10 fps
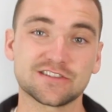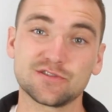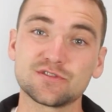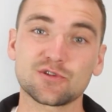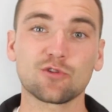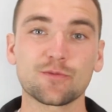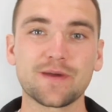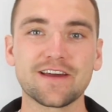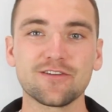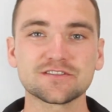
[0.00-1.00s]
to solar
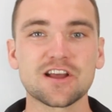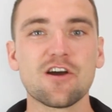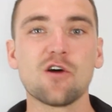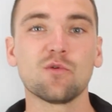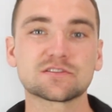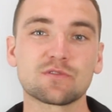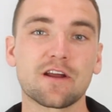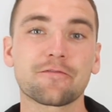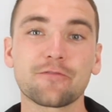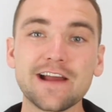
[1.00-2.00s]
panels was when
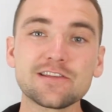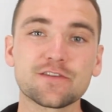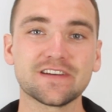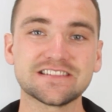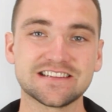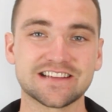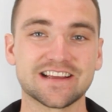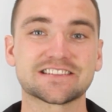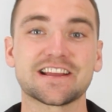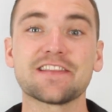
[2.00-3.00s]
a French
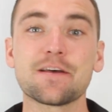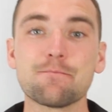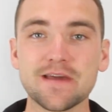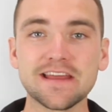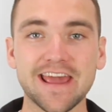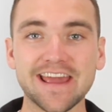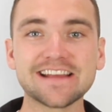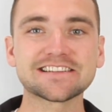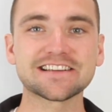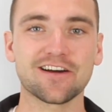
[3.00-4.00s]
physicist in the mid
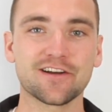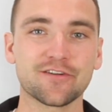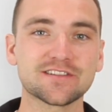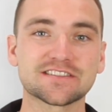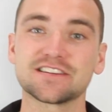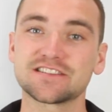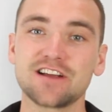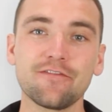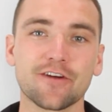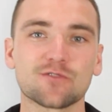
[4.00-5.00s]
1800s
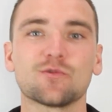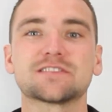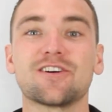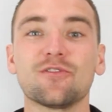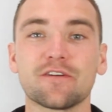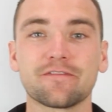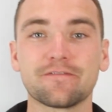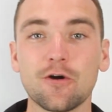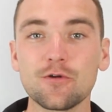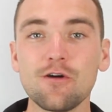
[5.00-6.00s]
discovered what's called the
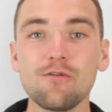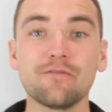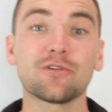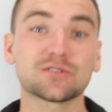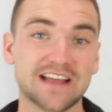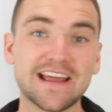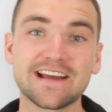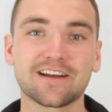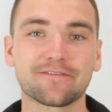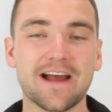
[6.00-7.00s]

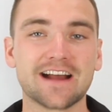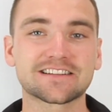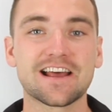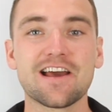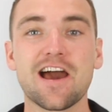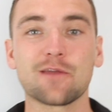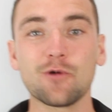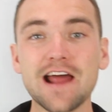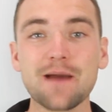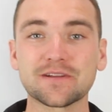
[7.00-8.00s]
photovoltaic effect. And
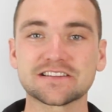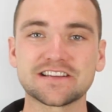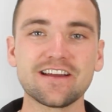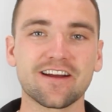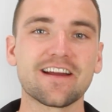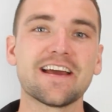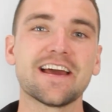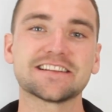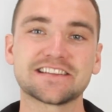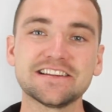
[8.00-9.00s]
what happens here
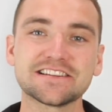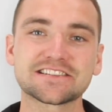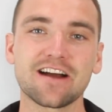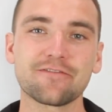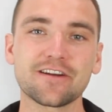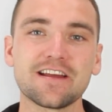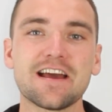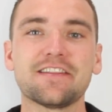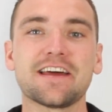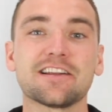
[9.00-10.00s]
is he discovered
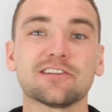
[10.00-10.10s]
that an